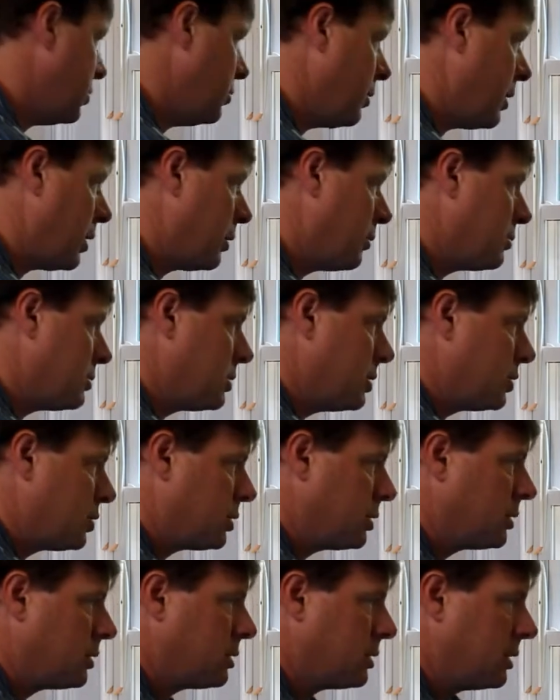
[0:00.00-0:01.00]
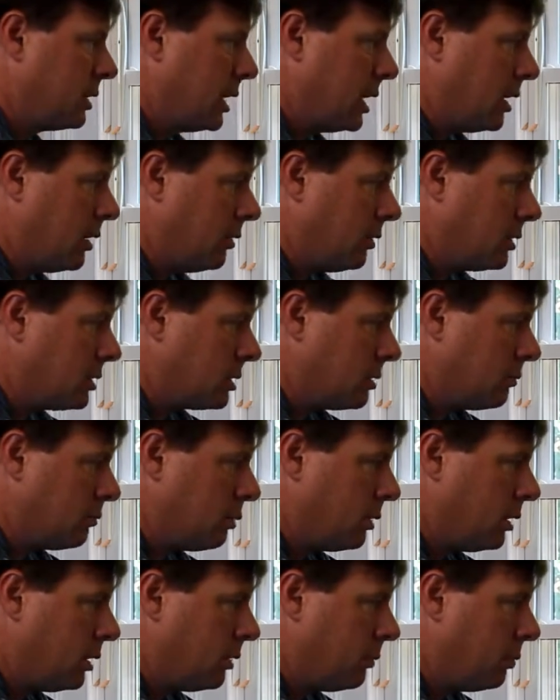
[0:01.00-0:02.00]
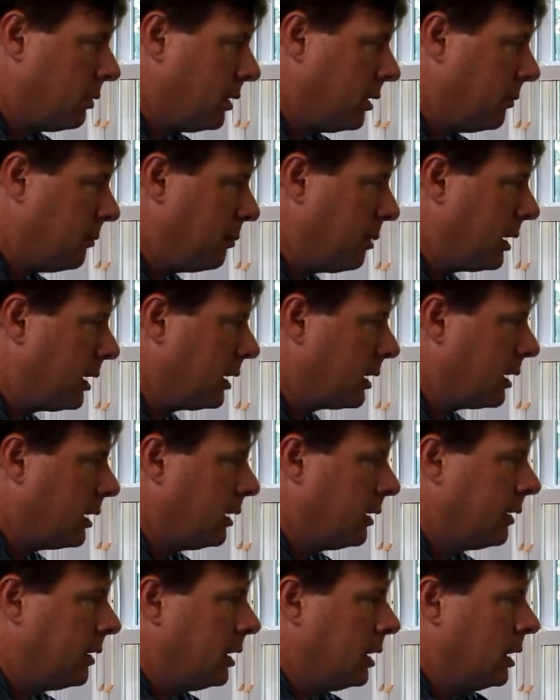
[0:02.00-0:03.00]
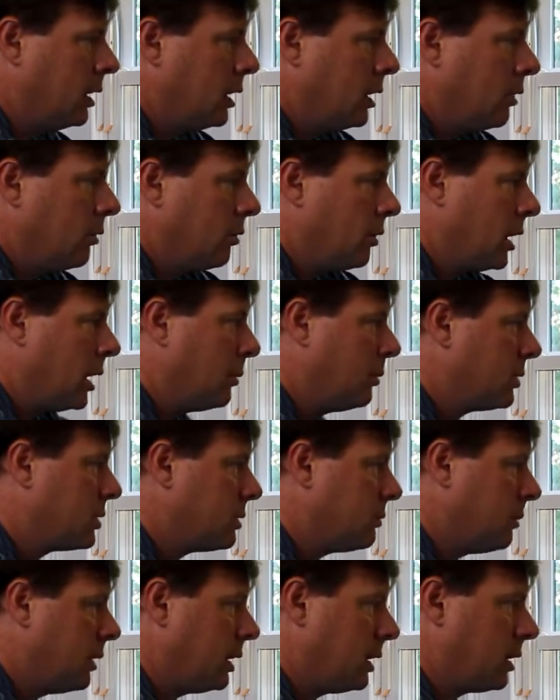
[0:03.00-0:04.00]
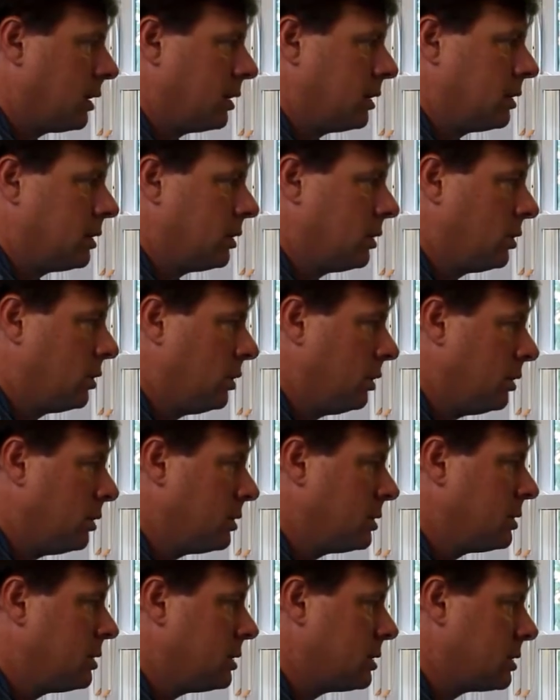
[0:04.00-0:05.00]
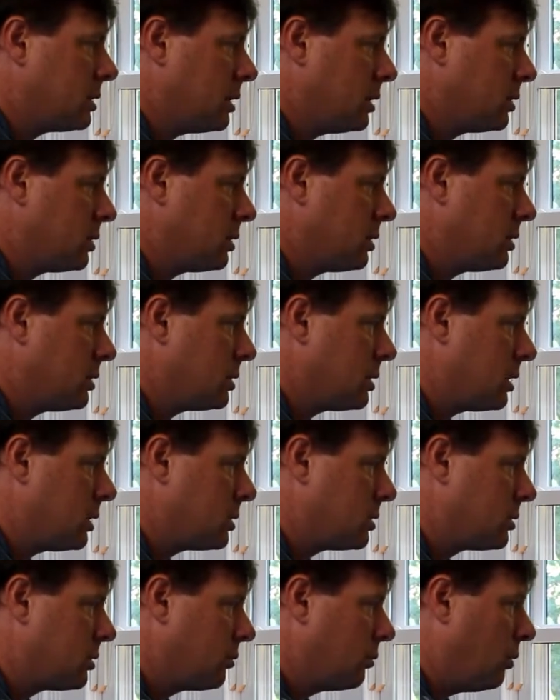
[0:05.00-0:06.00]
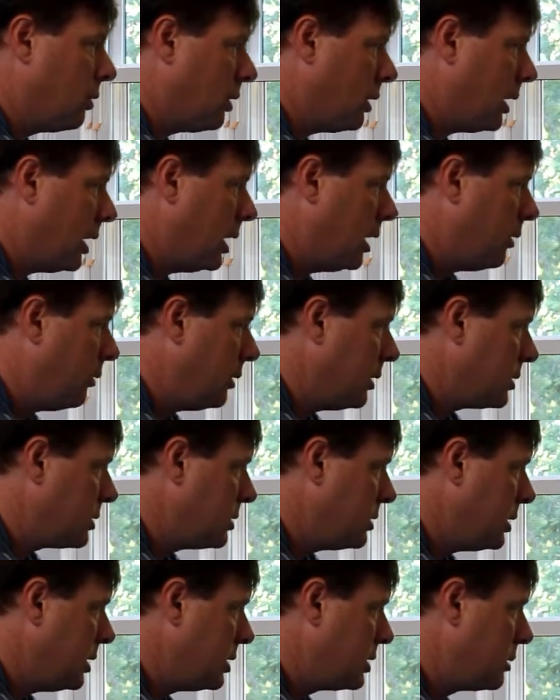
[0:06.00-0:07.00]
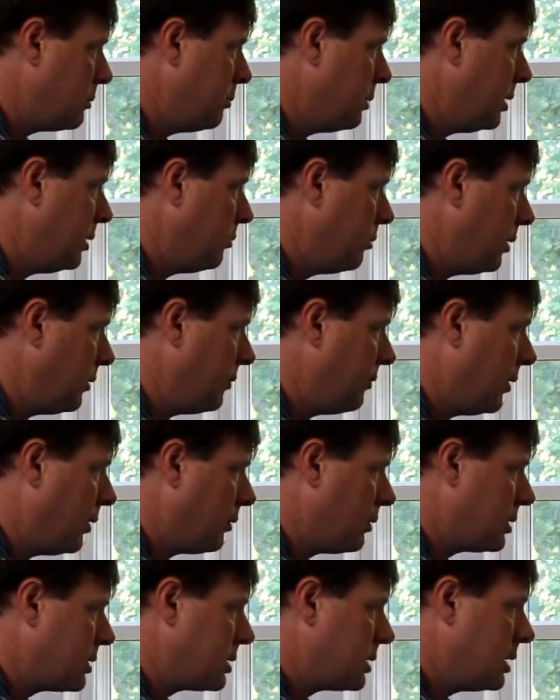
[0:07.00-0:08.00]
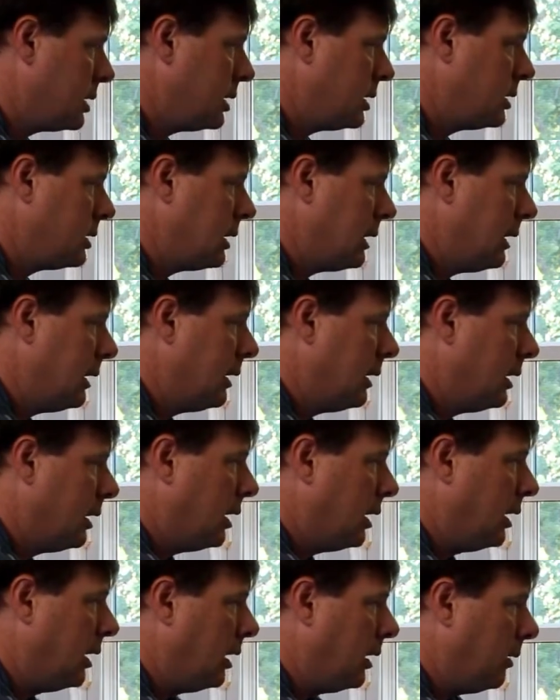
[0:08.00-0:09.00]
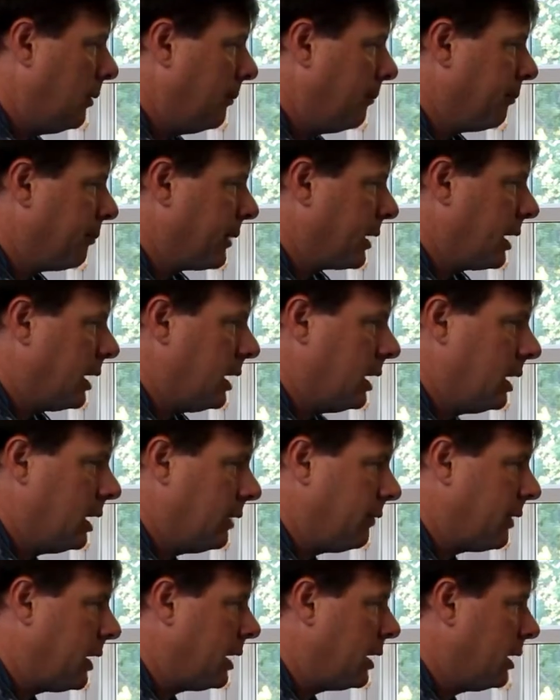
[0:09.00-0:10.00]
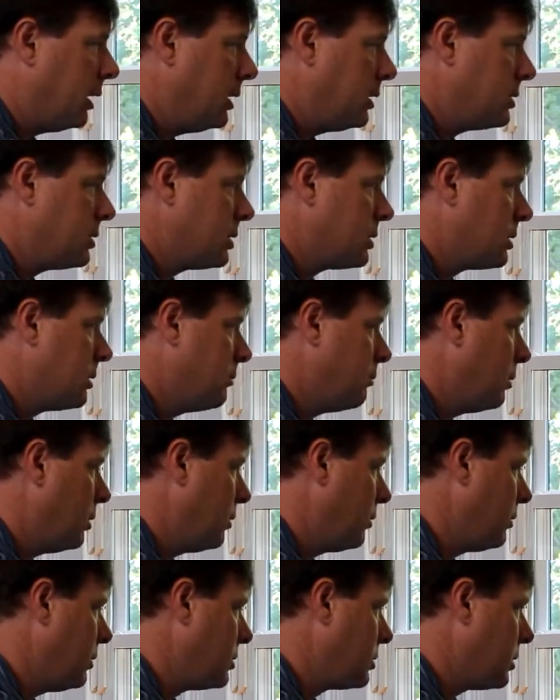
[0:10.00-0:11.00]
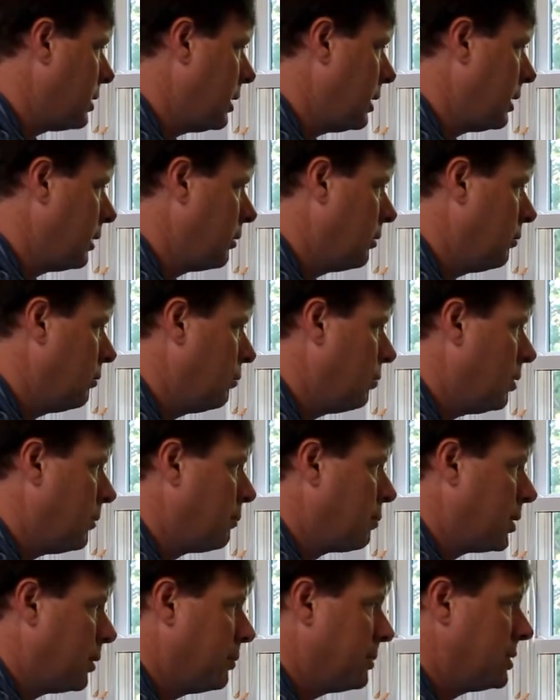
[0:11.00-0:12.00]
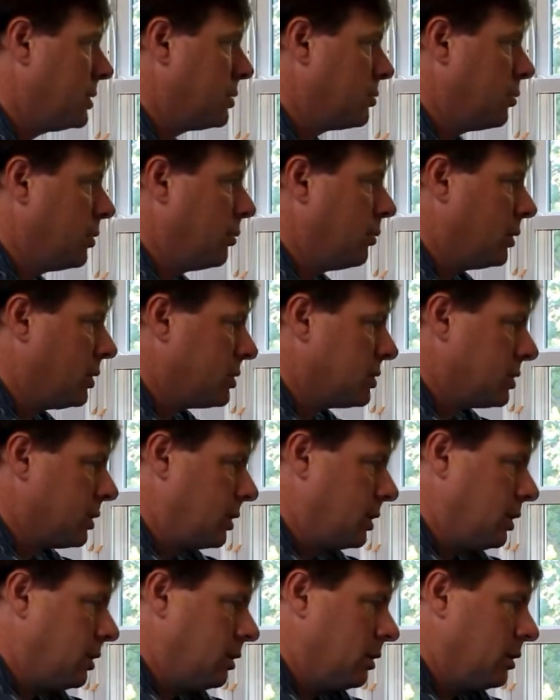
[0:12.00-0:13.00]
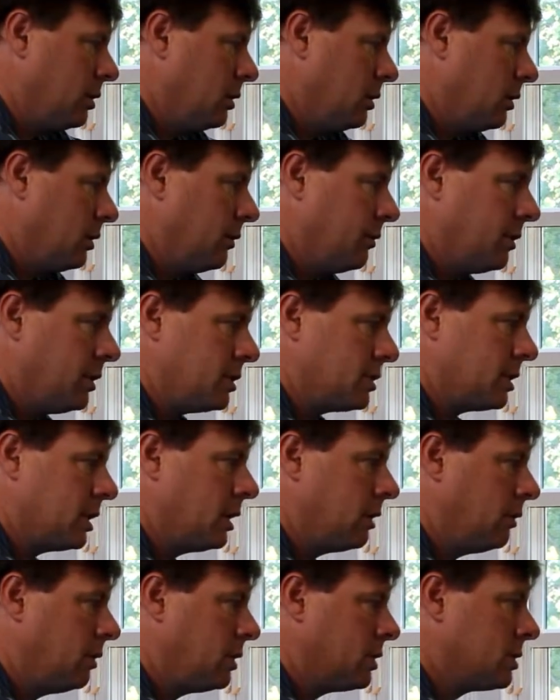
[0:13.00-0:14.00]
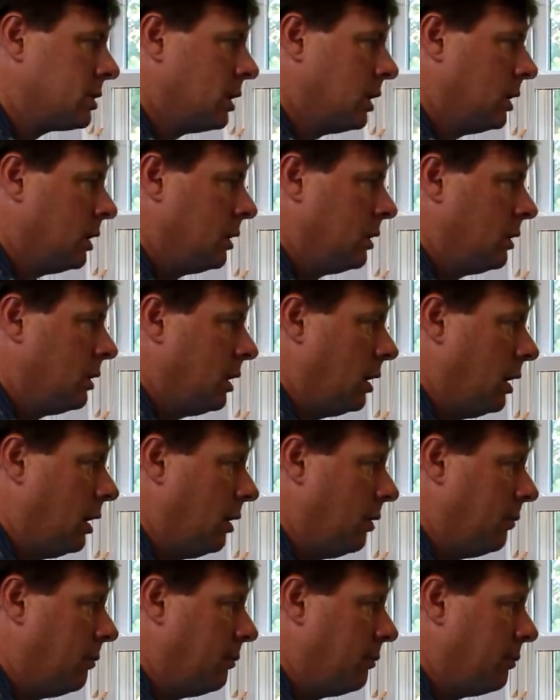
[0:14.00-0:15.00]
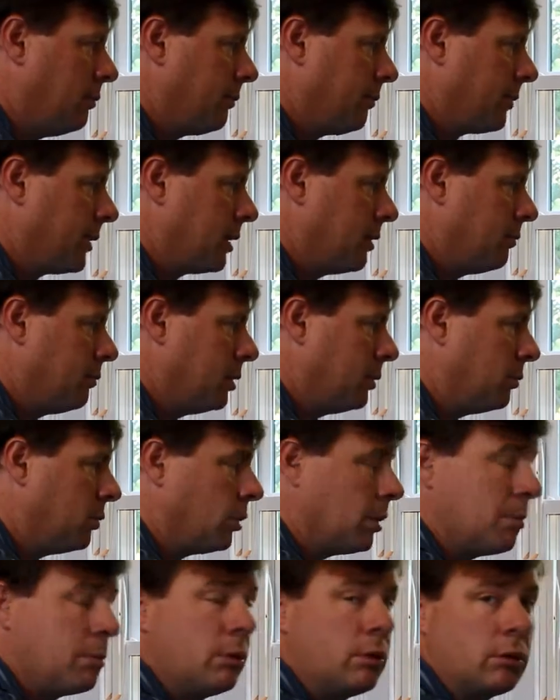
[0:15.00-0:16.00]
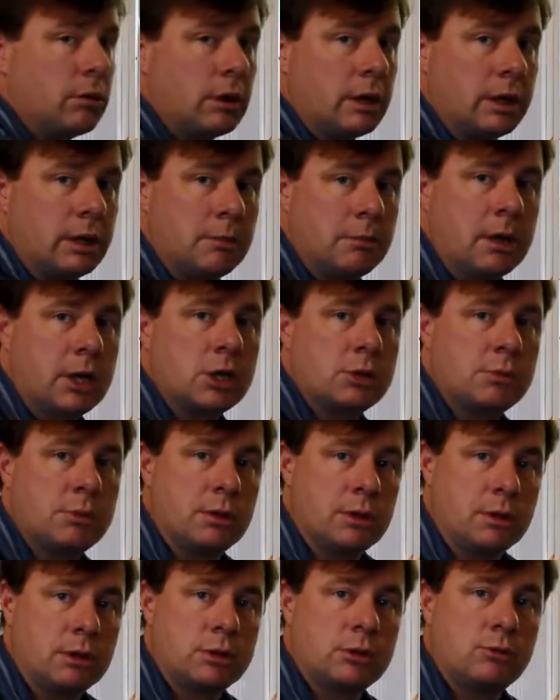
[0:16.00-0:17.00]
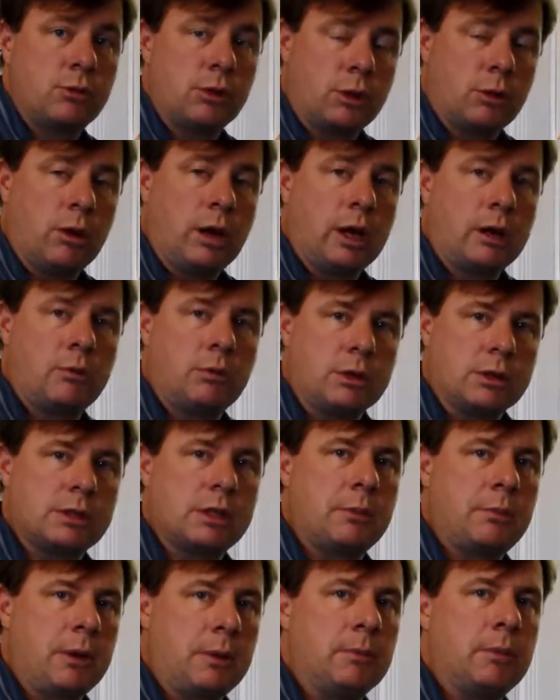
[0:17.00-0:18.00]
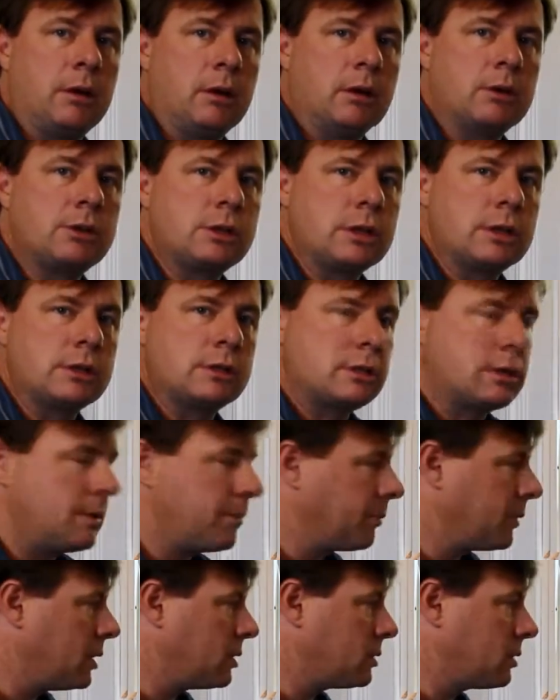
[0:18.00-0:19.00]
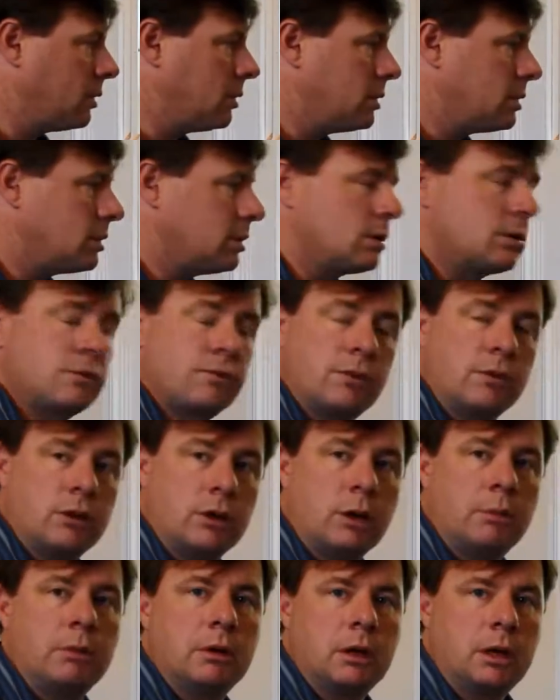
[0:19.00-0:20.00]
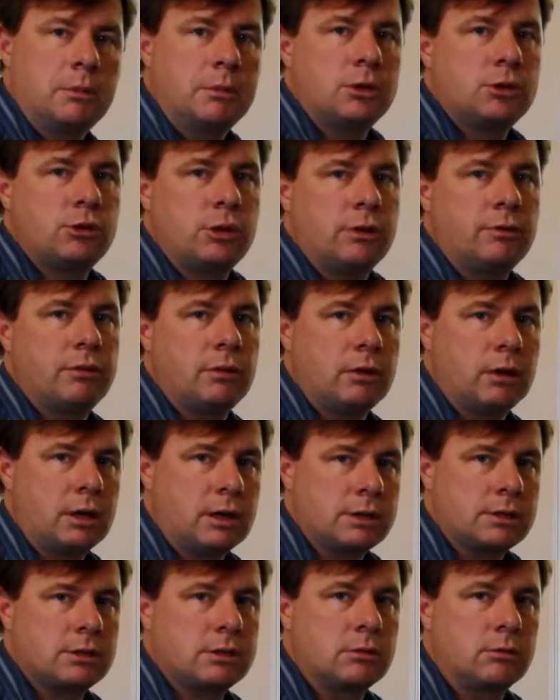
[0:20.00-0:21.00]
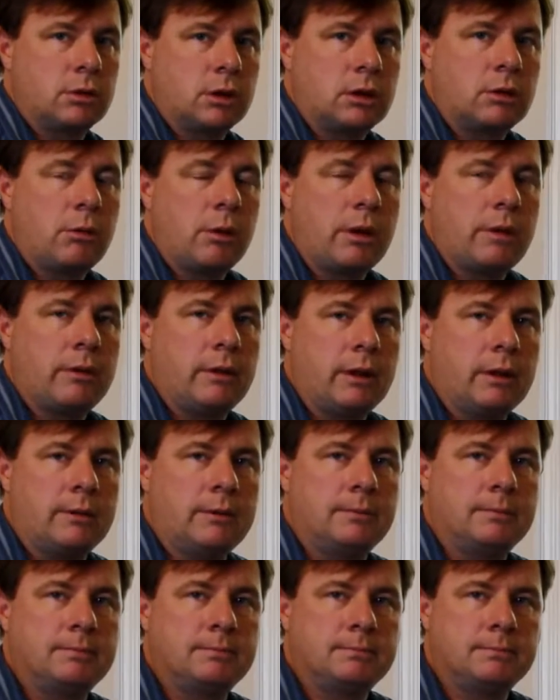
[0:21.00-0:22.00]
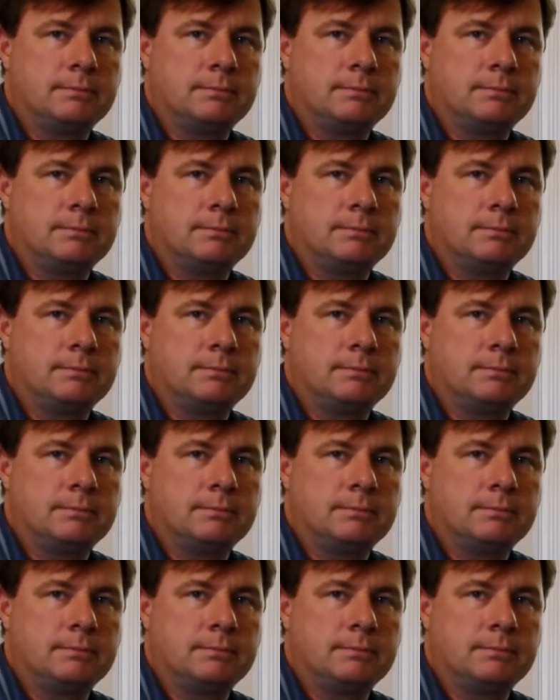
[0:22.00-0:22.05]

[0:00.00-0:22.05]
new acquisitions, the areas in pink here, we're able to make good decisions as to what areas need to be reforested, and that aids us in both deciding what properties we want to secure of these areas, but more importantly the management that's required once they've been purchased. So this is phenomenal imagery for us to work with now.